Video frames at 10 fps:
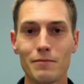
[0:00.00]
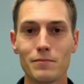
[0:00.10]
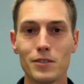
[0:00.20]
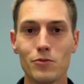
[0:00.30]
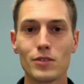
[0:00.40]

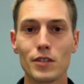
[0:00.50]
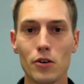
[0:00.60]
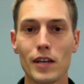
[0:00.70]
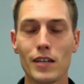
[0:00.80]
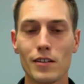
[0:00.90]
You will
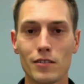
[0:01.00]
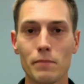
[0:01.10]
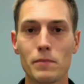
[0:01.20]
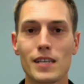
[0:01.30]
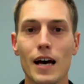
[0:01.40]
know that your
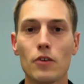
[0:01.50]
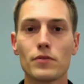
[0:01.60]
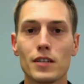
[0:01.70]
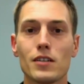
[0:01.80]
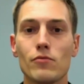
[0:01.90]
clip is
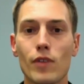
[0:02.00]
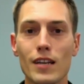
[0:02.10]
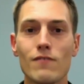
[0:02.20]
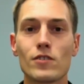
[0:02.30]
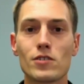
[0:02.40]
out there and
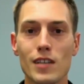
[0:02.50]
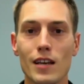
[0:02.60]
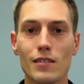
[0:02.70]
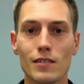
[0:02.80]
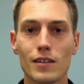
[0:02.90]
ready for
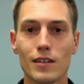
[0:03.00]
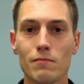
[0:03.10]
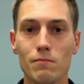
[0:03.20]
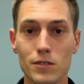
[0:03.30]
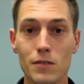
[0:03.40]
sale
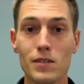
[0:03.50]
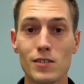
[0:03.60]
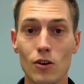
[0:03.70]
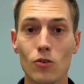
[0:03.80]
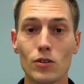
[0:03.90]
to be
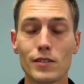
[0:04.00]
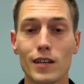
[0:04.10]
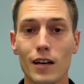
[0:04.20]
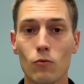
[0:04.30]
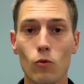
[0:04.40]
sold
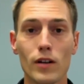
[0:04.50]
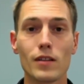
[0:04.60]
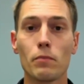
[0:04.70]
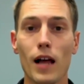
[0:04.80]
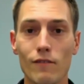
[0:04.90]
on one of
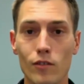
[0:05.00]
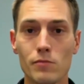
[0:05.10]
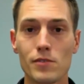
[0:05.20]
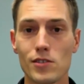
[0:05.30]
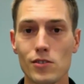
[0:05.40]
the
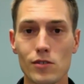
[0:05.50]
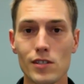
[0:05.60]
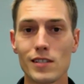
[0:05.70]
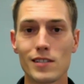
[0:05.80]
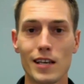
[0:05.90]
platforms as soon
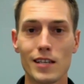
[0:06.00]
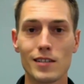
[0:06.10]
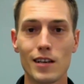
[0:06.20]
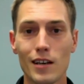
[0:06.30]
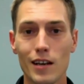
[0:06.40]
as it
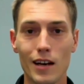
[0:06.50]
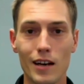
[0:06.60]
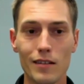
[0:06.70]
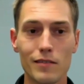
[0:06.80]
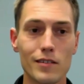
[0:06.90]
says,
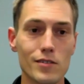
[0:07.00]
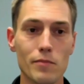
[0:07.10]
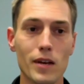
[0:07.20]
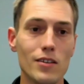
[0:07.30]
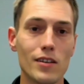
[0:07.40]
there's a
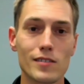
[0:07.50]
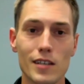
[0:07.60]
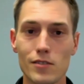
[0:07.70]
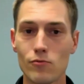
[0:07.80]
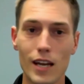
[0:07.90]
menu that
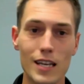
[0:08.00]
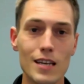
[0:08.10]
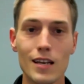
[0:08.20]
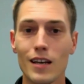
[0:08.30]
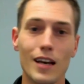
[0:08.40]
says
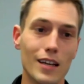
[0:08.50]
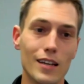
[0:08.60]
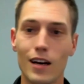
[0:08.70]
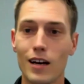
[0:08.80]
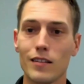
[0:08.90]
ready and
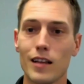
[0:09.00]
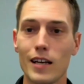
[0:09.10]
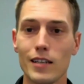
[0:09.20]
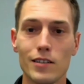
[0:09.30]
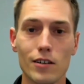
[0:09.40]

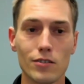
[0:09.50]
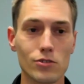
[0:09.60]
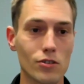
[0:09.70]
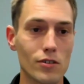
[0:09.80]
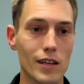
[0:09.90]
online. Here, I'll
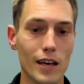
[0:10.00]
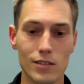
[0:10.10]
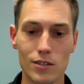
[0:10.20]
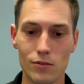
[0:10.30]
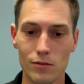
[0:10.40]
show you that
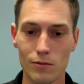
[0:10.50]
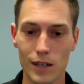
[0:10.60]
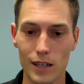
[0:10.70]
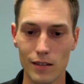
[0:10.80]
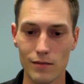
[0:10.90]
too. Why
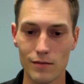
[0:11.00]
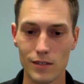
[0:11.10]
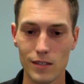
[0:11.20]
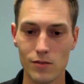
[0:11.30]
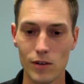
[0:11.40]
not?
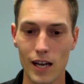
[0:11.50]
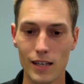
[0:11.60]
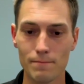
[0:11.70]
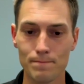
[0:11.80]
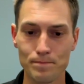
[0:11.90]
Since we're at
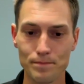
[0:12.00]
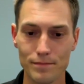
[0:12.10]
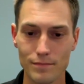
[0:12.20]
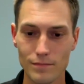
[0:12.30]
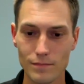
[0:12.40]
it,
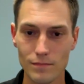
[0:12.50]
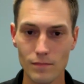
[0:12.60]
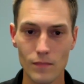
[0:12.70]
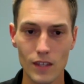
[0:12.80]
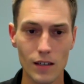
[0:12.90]

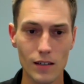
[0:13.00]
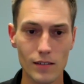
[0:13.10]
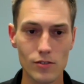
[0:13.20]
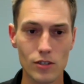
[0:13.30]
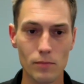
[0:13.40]

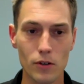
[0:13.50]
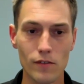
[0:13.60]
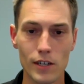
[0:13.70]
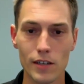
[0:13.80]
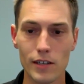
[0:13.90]
let's jump
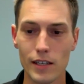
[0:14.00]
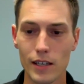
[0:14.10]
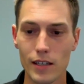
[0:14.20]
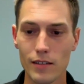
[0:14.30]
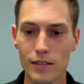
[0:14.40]
over here again,